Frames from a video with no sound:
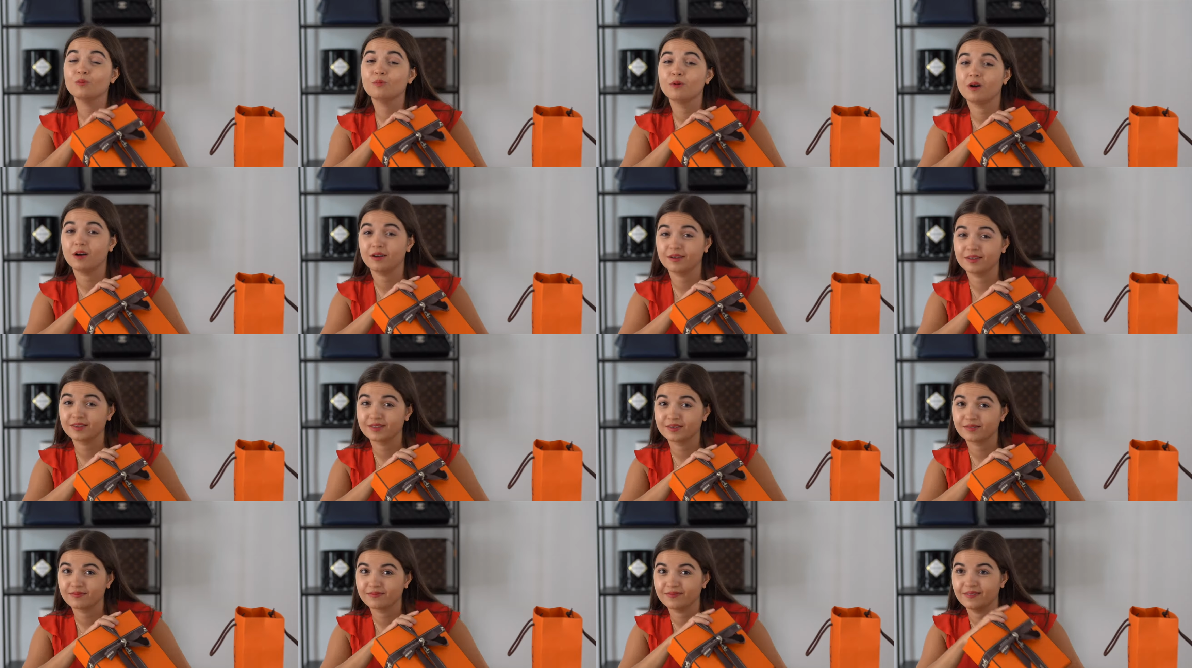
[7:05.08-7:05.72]

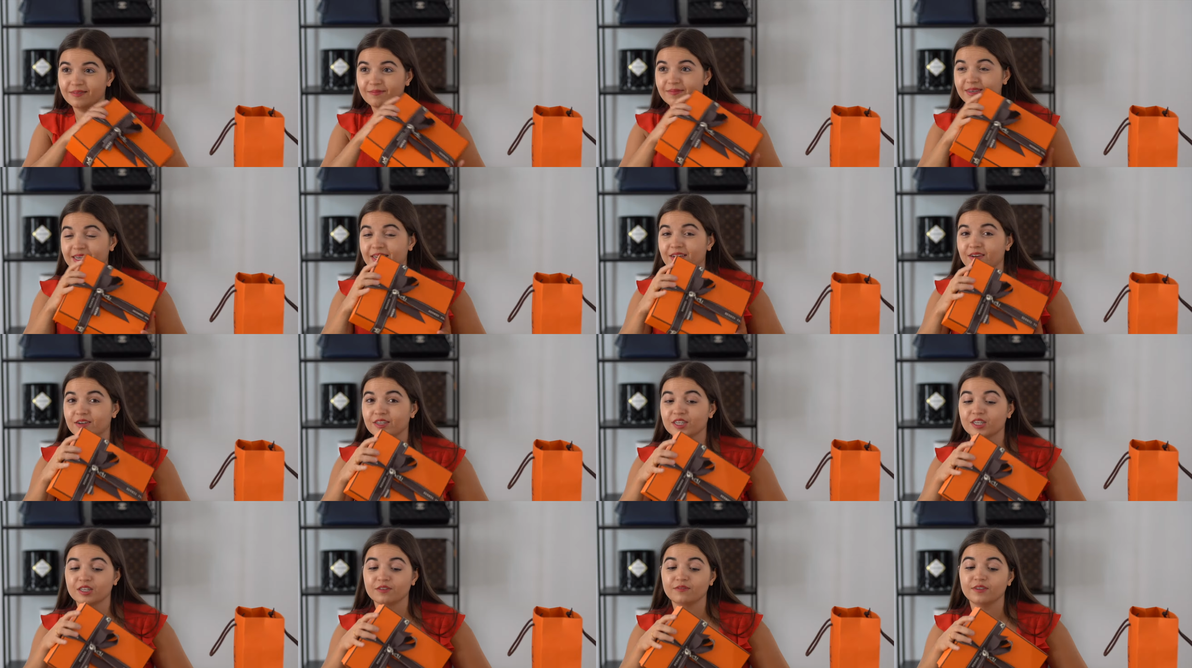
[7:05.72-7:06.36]
box,
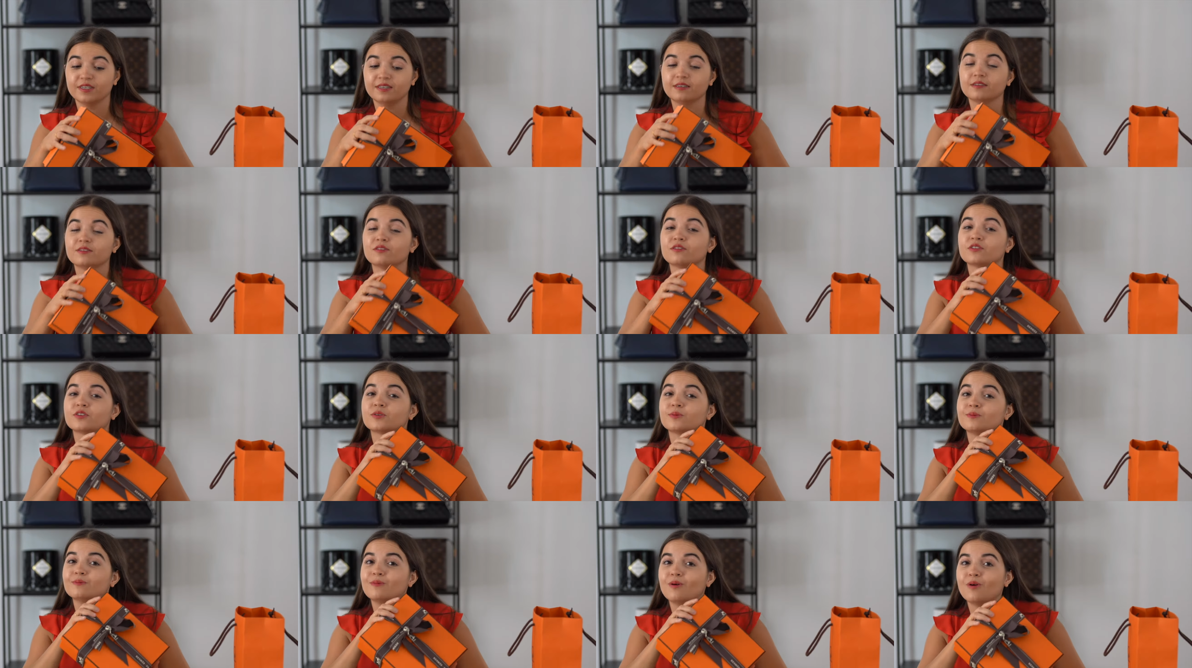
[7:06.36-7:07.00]
because this is a
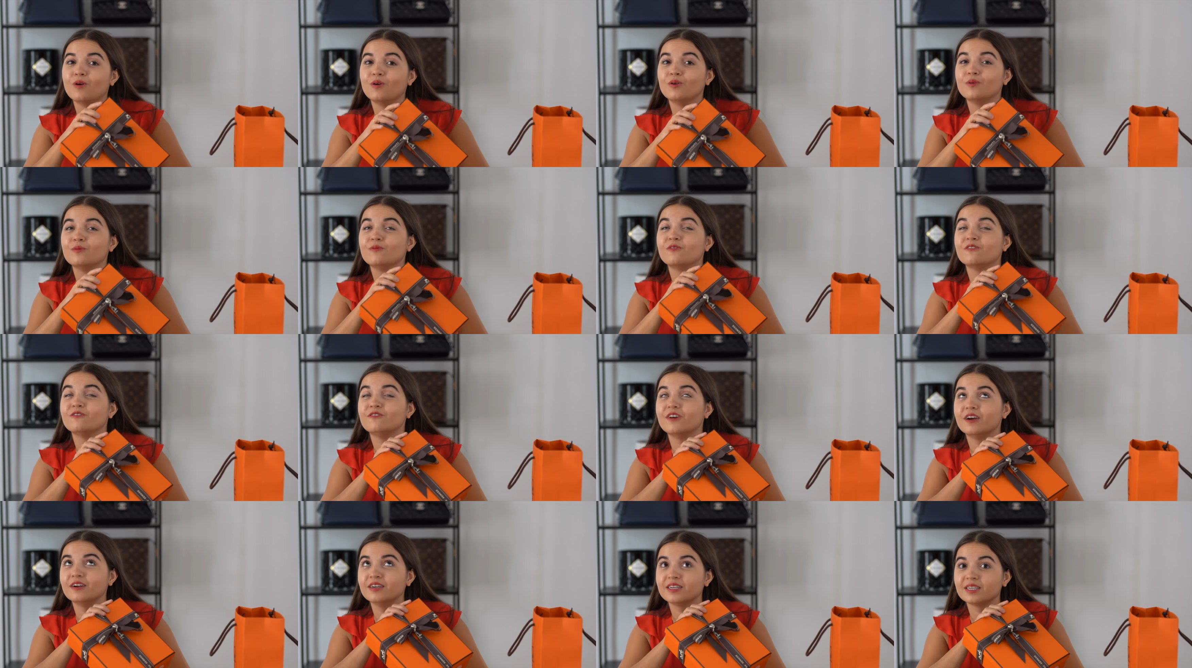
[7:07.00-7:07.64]
small,
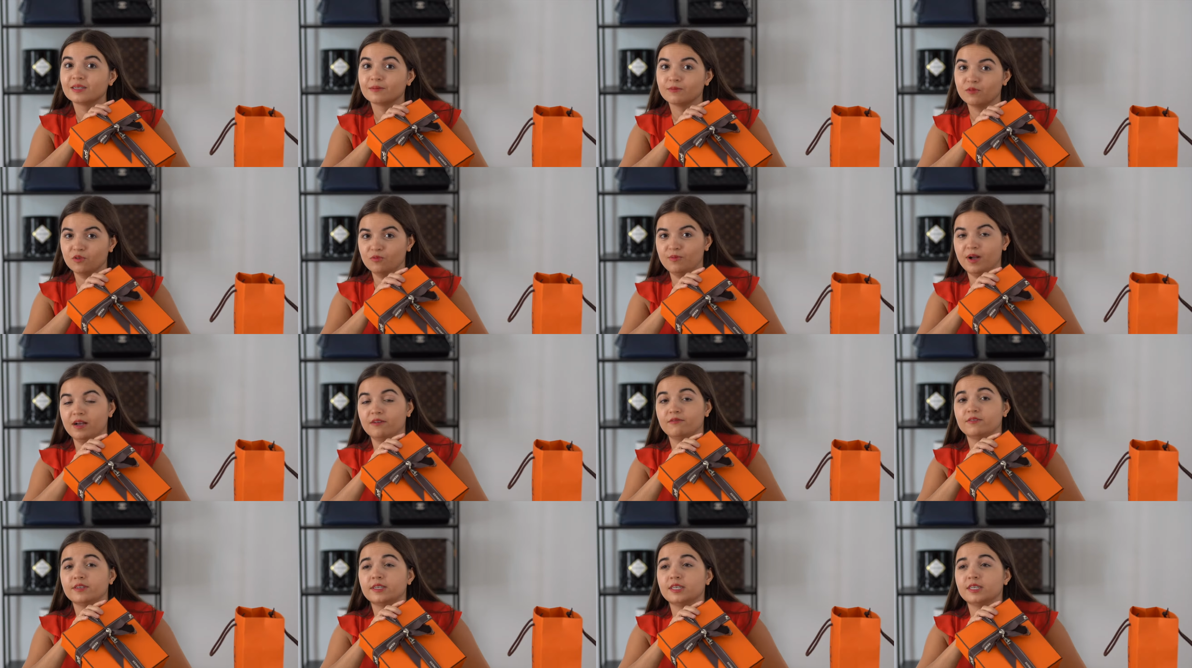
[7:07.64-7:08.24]
very small bag.